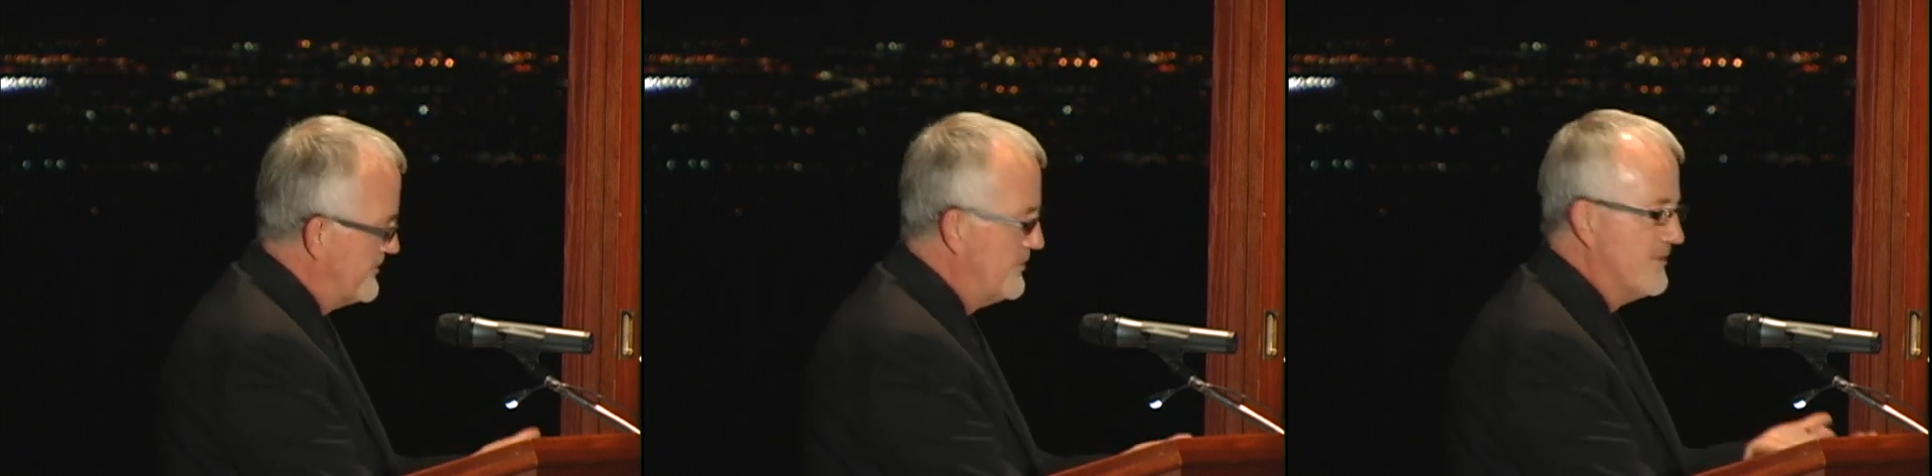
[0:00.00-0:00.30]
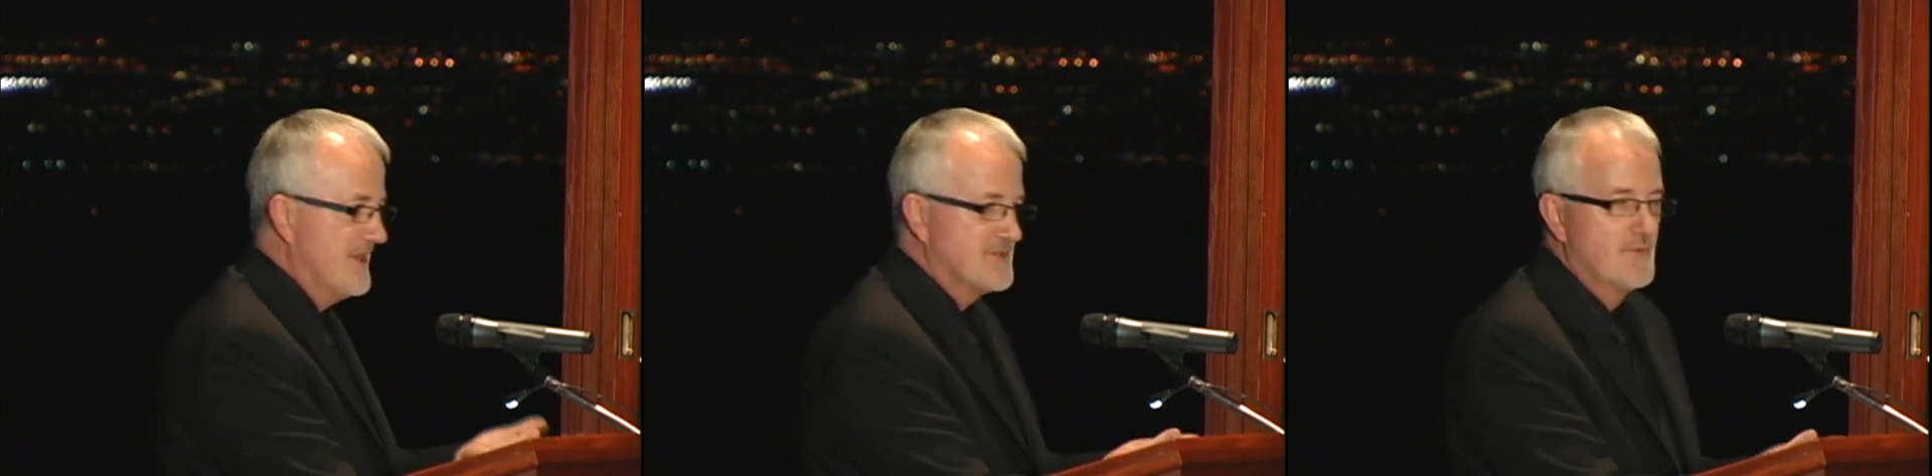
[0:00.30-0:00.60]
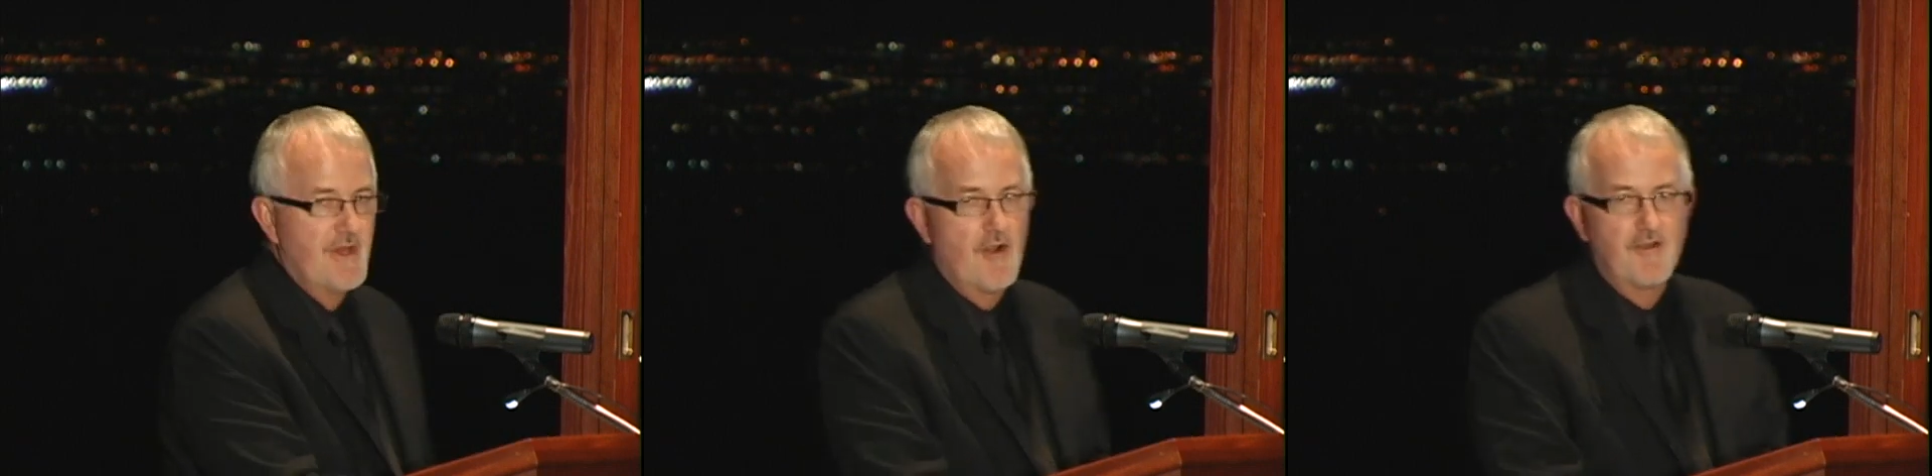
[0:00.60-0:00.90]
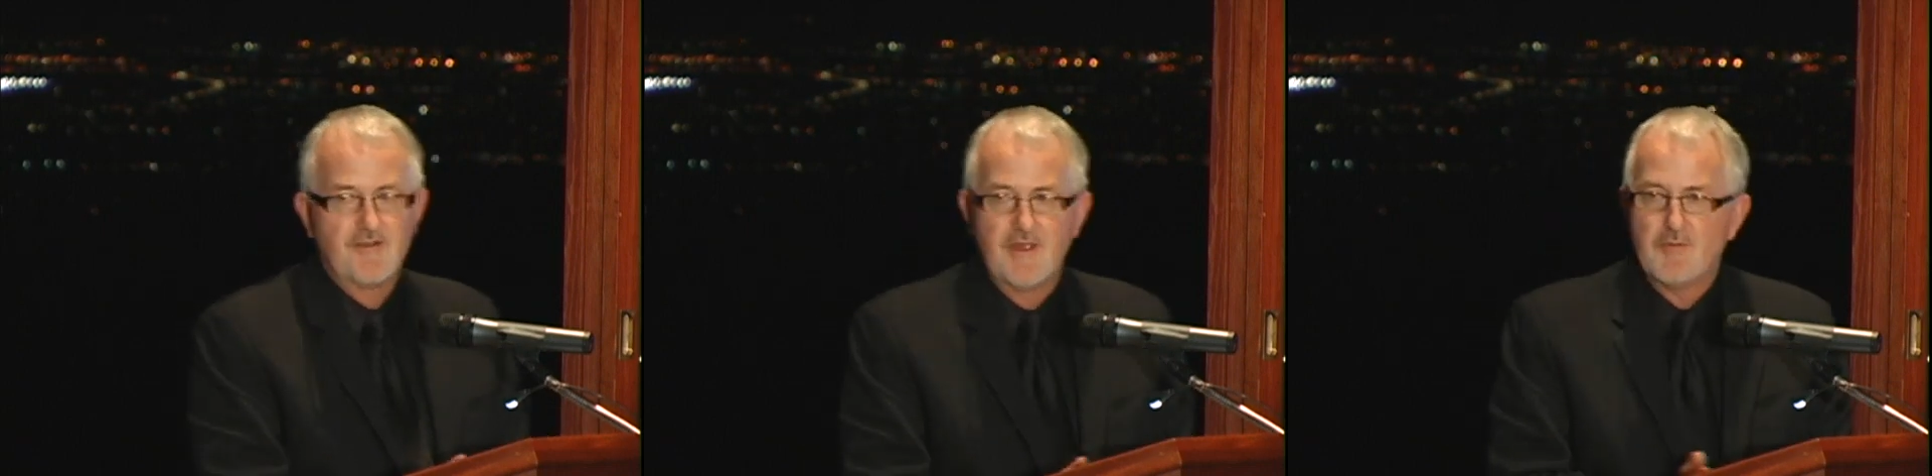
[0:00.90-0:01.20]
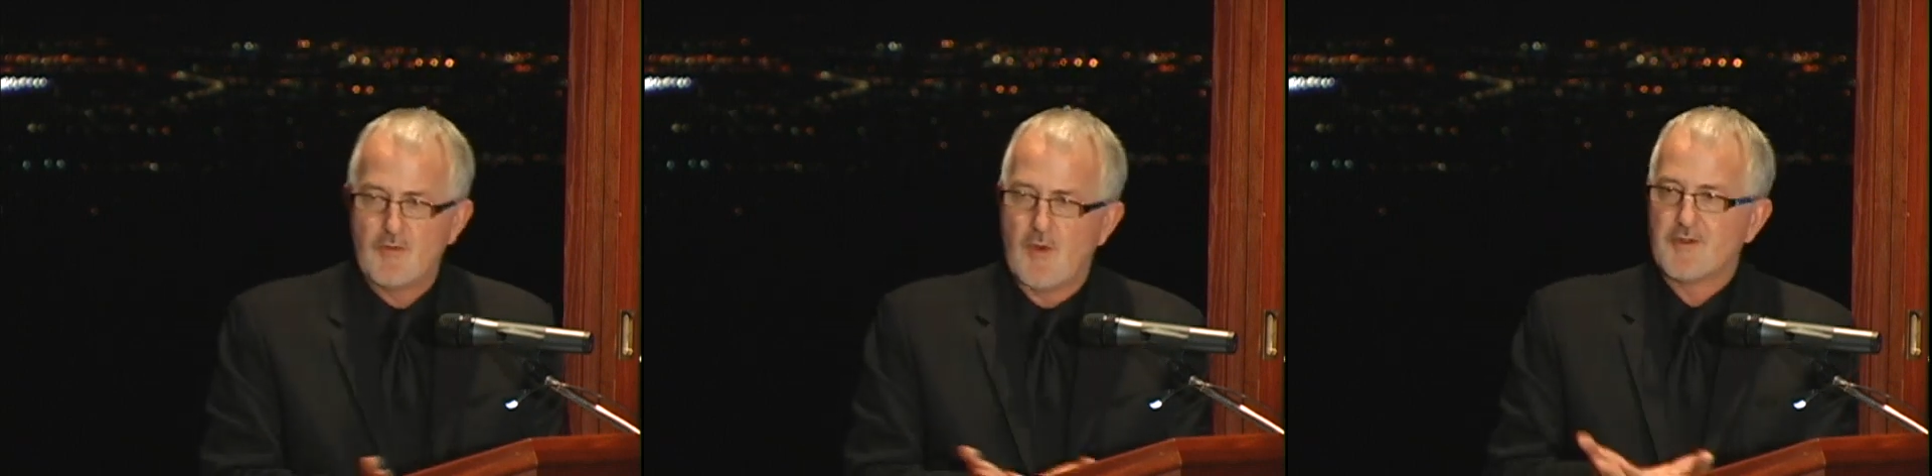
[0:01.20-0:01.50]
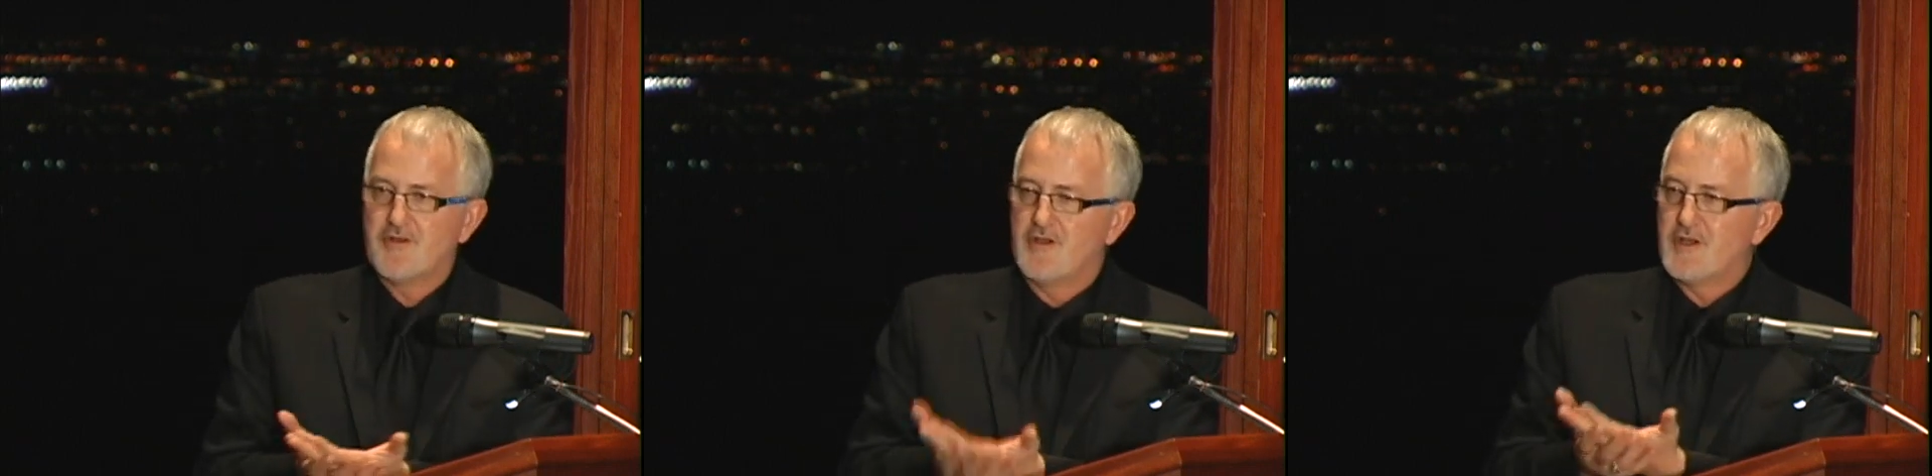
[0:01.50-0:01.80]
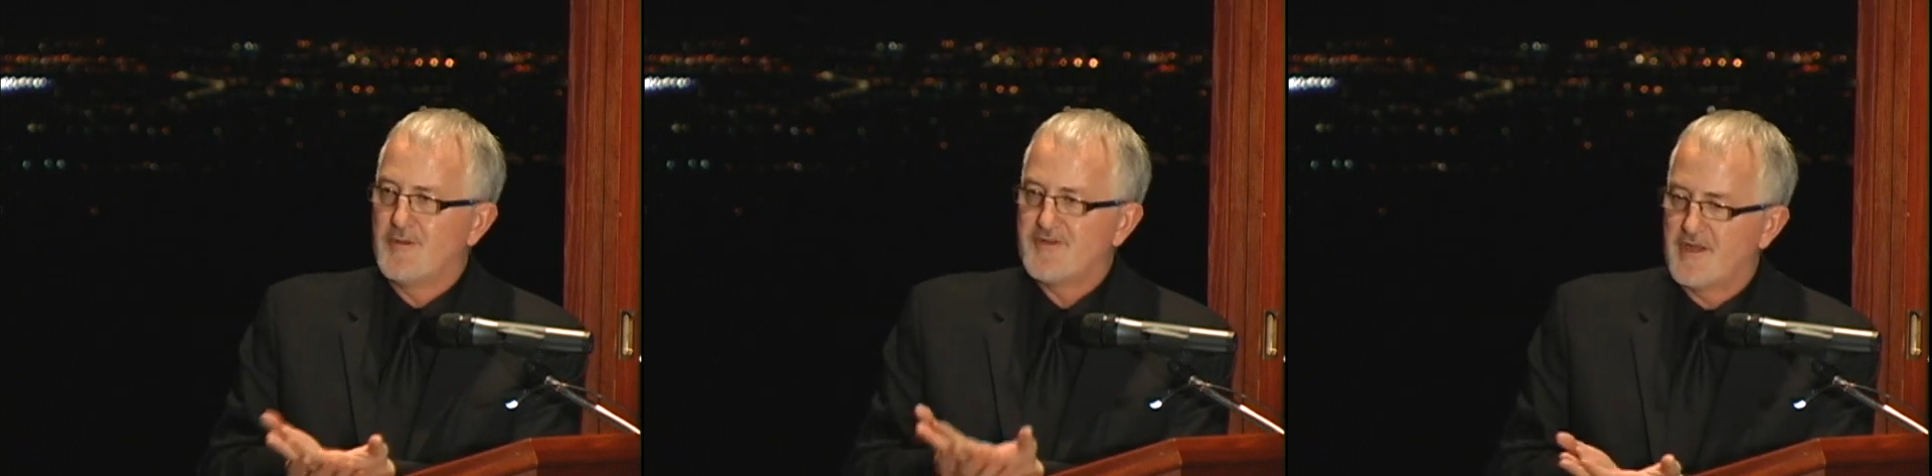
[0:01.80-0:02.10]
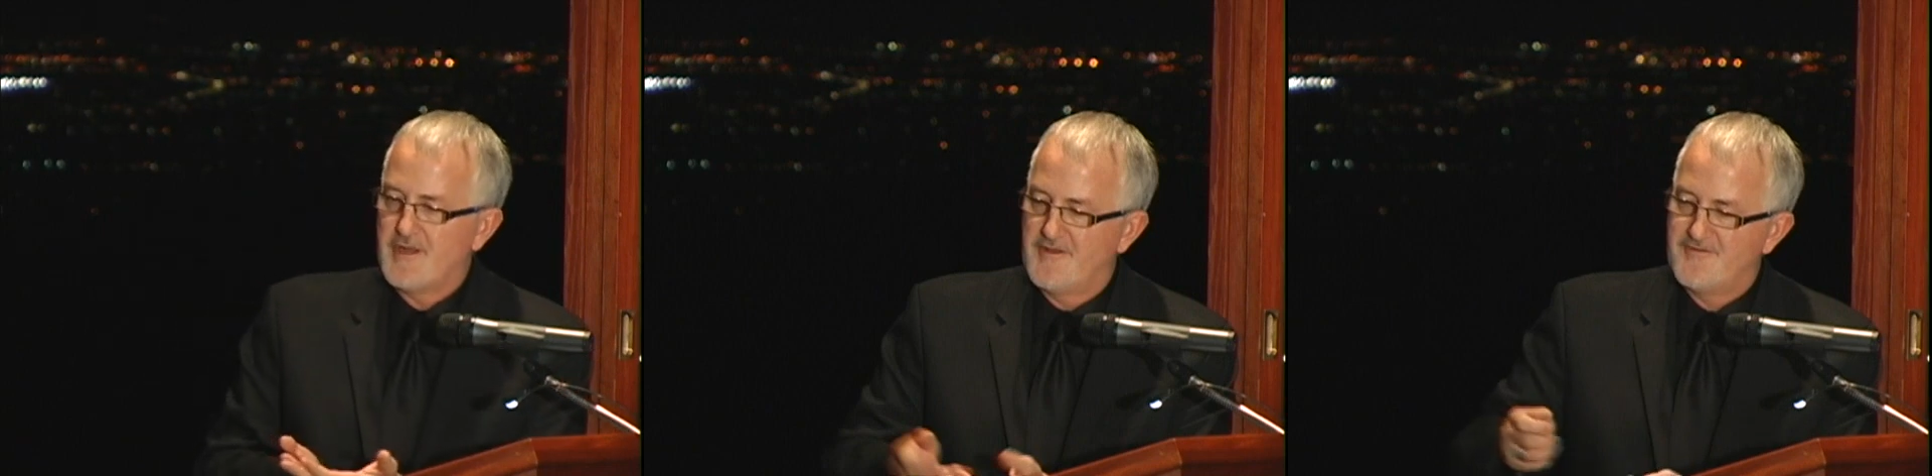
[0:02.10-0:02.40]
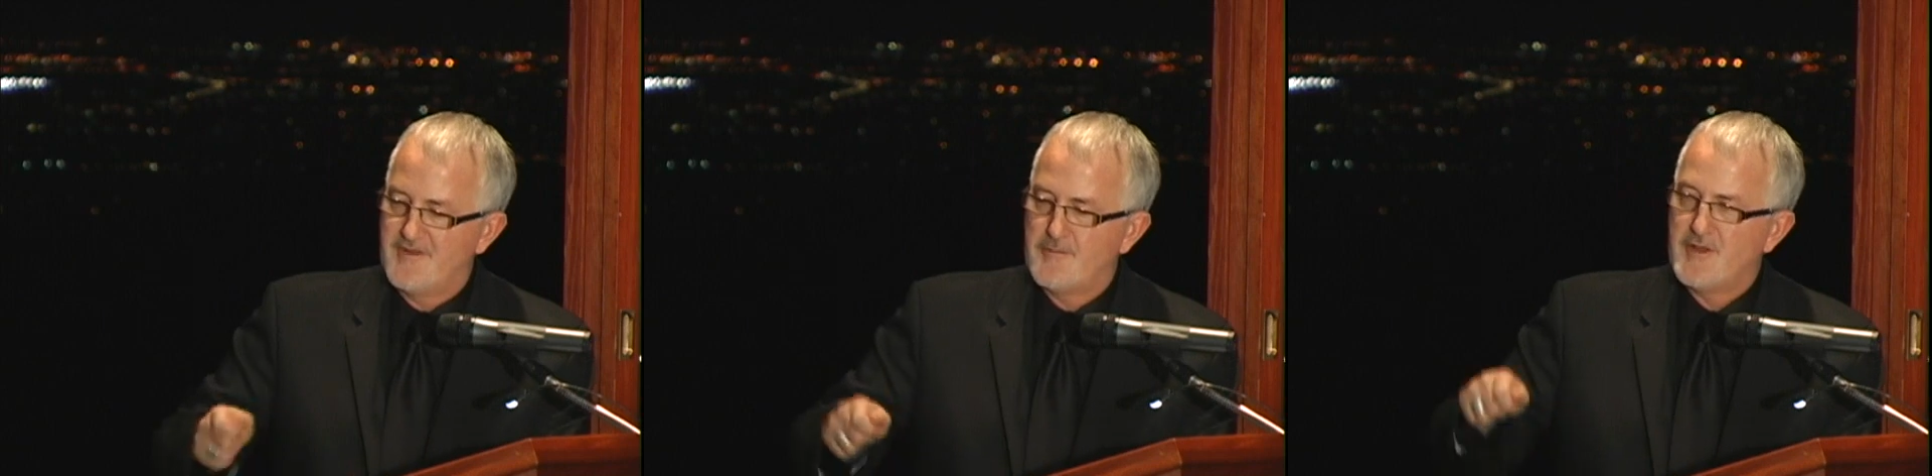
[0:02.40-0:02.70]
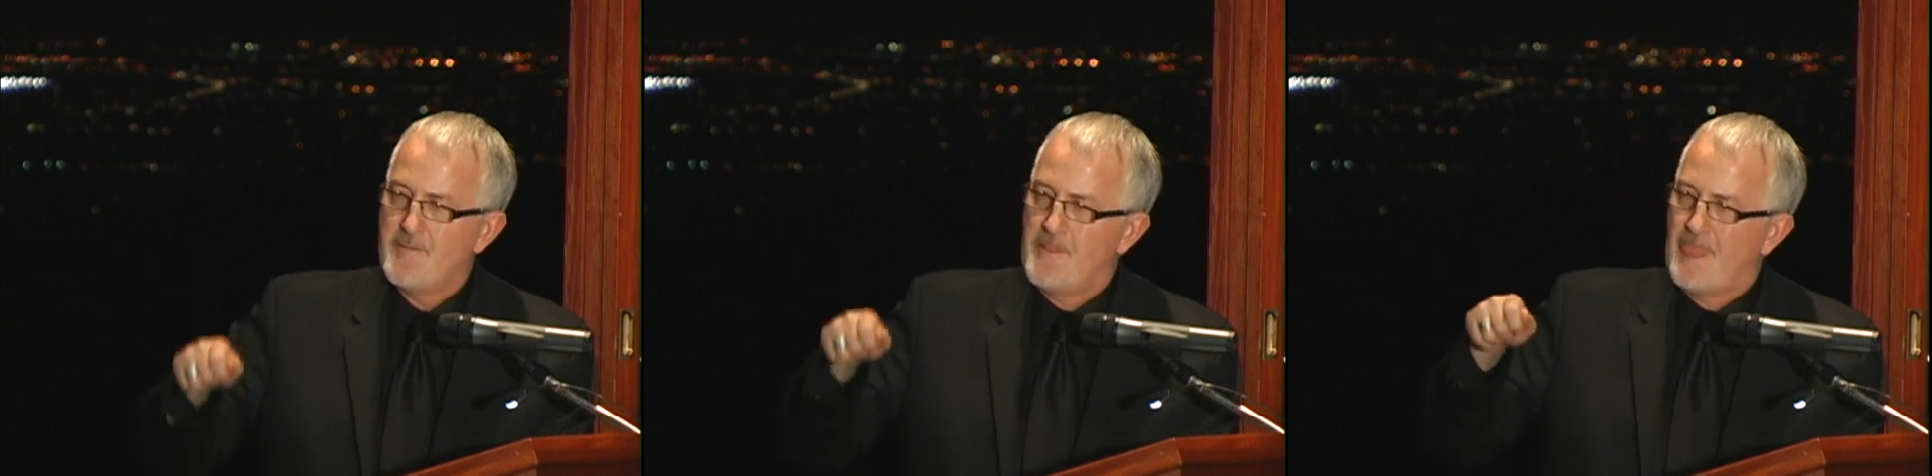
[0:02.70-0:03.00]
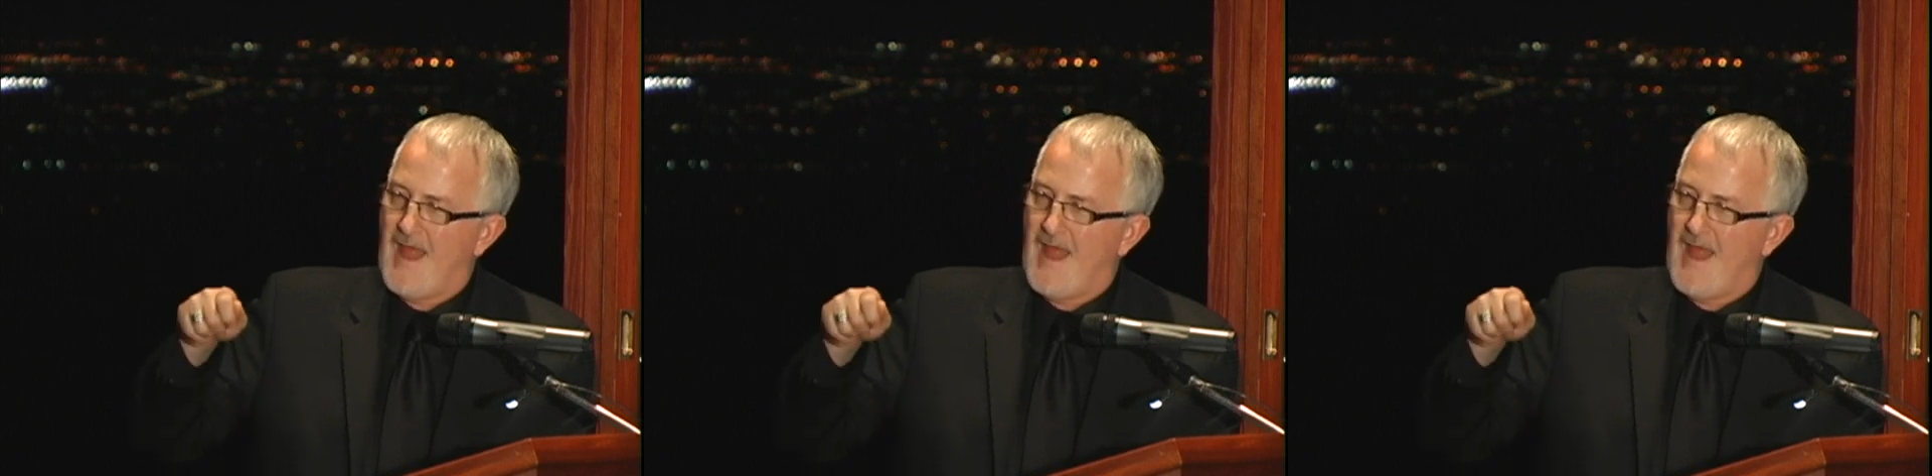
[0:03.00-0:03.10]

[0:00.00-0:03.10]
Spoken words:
Do you realize we are dipping, what we're talking about tonight is dipping